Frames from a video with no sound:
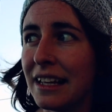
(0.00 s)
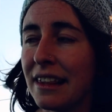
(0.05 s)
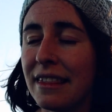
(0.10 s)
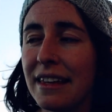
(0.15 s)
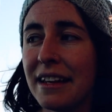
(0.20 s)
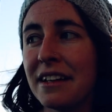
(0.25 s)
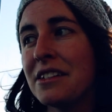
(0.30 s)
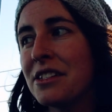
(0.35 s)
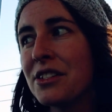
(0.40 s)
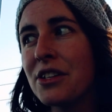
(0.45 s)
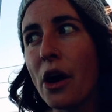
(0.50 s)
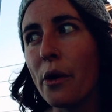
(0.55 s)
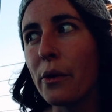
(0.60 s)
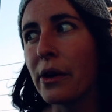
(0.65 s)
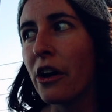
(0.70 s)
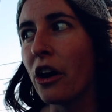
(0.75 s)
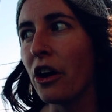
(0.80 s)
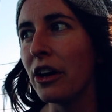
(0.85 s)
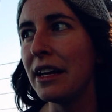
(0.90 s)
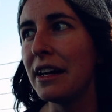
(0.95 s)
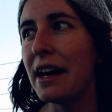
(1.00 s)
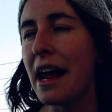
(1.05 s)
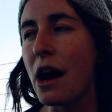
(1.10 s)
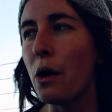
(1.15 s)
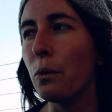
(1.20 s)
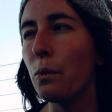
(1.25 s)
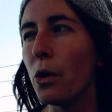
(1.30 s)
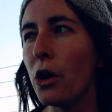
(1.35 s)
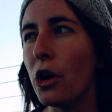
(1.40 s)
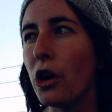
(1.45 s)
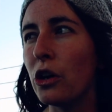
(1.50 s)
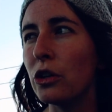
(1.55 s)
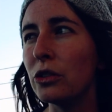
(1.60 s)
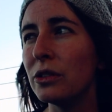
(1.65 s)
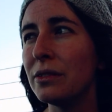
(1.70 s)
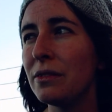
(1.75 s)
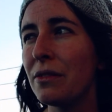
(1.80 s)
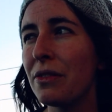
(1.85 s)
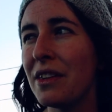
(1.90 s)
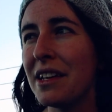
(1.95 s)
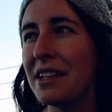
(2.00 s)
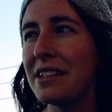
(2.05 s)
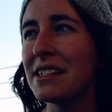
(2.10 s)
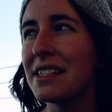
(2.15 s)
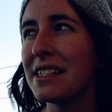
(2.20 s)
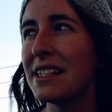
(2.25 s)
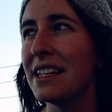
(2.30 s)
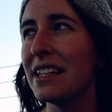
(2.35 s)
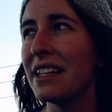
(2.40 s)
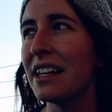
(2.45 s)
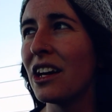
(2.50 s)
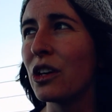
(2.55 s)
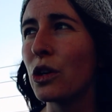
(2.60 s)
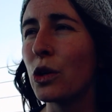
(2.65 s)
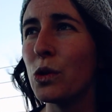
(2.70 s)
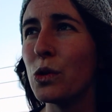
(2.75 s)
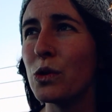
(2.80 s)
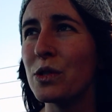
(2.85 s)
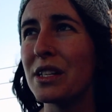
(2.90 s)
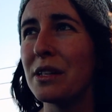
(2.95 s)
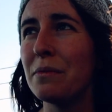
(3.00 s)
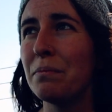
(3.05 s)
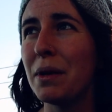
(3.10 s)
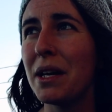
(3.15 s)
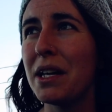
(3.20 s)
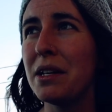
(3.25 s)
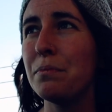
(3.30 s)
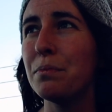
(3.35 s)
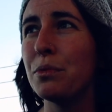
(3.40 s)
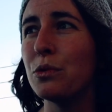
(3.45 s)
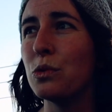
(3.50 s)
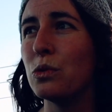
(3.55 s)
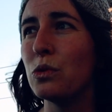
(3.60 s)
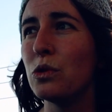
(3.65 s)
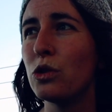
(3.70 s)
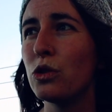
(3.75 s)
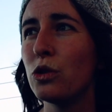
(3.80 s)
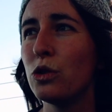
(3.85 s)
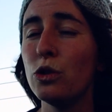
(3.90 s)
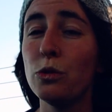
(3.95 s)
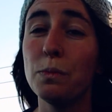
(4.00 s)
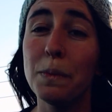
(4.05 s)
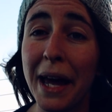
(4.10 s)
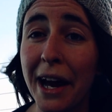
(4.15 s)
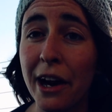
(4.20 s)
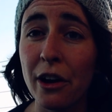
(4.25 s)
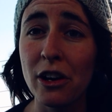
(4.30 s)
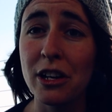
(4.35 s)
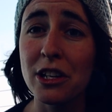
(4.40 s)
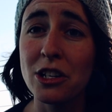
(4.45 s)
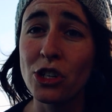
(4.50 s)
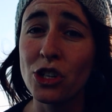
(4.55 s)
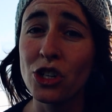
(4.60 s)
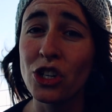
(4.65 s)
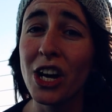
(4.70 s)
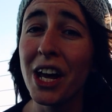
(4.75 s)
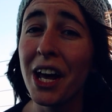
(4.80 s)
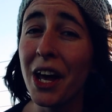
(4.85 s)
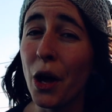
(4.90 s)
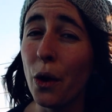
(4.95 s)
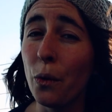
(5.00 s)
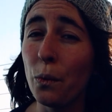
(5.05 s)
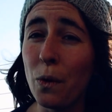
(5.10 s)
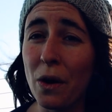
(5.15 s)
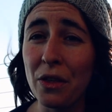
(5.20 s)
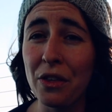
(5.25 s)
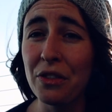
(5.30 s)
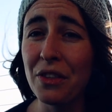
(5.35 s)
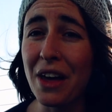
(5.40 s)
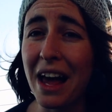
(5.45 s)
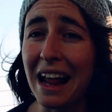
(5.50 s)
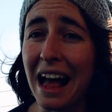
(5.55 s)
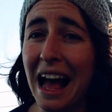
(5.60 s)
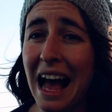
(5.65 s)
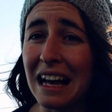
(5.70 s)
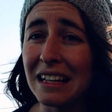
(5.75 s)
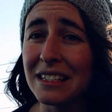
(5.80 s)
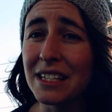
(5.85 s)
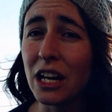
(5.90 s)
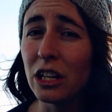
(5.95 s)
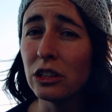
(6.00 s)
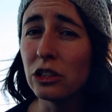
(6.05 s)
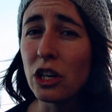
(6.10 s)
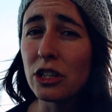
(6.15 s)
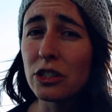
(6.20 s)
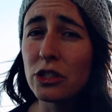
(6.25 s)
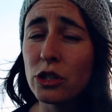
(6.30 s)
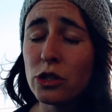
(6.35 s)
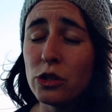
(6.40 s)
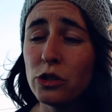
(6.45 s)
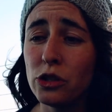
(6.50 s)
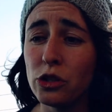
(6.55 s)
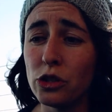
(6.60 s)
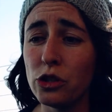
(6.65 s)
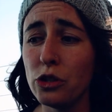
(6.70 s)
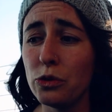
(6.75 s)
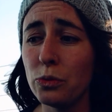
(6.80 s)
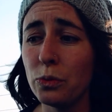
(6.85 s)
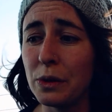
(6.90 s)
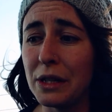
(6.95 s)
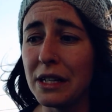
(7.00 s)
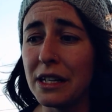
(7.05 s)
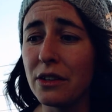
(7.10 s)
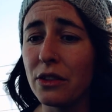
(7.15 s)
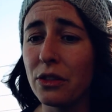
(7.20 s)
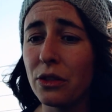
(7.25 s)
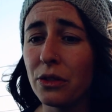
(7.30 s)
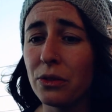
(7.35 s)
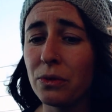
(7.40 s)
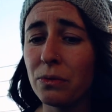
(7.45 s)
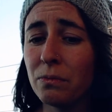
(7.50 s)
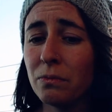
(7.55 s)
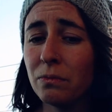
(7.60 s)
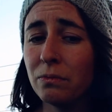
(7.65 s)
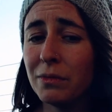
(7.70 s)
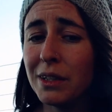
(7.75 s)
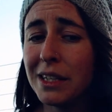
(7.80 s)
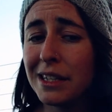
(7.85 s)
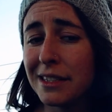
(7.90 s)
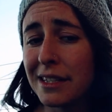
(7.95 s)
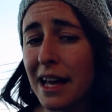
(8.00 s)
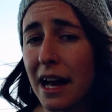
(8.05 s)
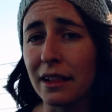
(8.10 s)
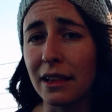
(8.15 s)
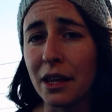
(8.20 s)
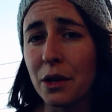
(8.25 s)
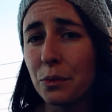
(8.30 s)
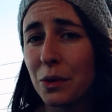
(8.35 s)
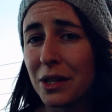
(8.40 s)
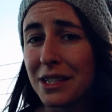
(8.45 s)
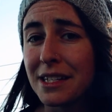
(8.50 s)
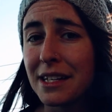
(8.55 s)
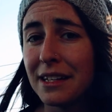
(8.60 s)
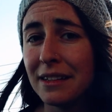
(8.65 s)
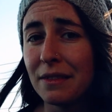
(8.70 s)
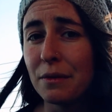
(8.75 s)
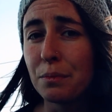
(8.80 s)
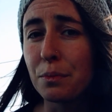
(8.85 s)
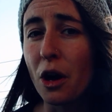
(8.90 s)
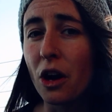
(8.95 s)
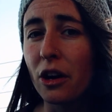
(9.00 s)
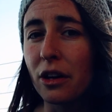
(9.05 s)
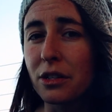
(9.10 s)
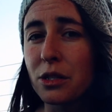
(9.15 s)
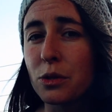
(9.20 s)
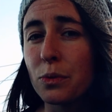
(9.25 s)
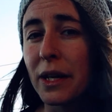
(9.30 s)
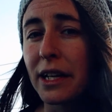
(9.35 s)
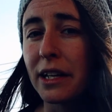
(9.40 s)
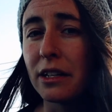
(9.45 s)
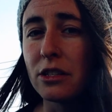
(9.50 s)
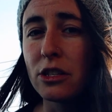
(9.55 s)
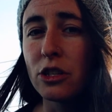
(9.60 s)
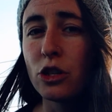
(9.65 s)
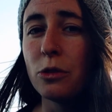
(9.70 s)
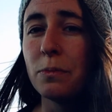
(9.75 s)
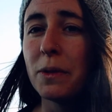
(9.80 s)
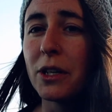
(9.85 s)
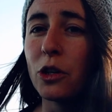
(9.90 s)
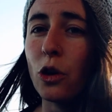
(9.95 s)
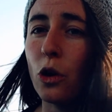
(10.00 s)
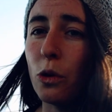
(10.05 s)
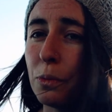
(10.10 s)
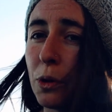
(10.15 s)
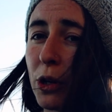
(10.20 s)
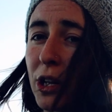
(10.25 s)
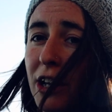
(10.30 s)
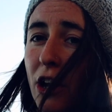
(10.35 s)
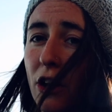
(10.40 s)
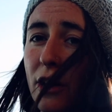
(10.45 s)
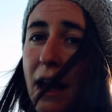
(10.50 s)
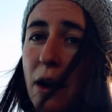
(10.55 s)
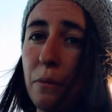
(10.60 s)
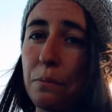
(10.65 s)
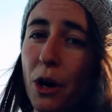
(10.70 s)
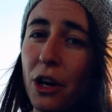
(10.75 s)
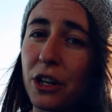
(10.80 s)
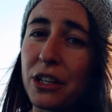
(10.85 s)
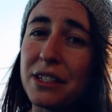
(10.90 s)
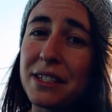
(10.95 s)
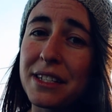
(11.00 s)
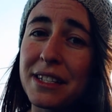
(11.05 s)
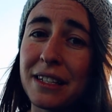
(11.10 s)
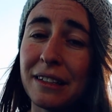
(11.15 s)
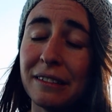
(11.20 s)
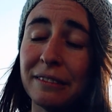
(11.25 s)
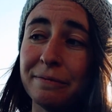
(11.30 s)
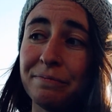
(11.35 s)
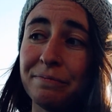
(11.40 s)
things going on in our world, things that are causing people to perish, whether that has a lot to do with exactly what's in the products we're consuming or putting on our bodies.